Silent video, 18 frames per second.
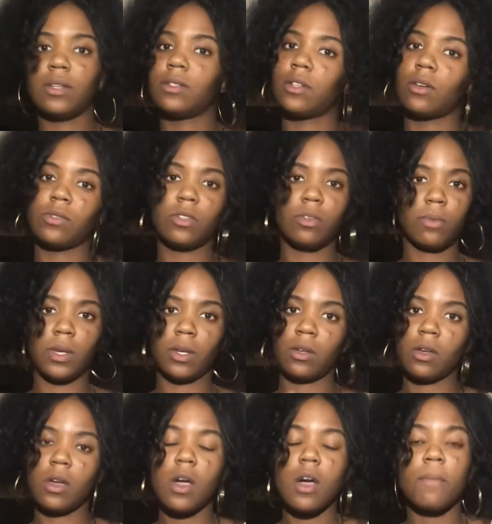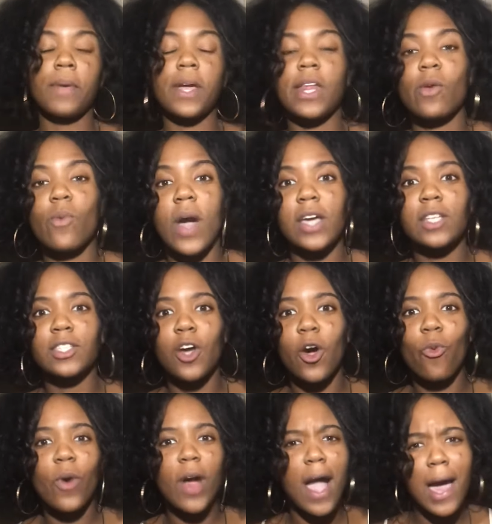But anyway, so
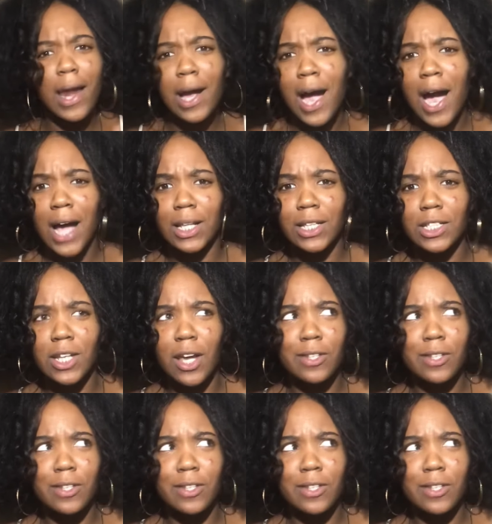we're out of college now.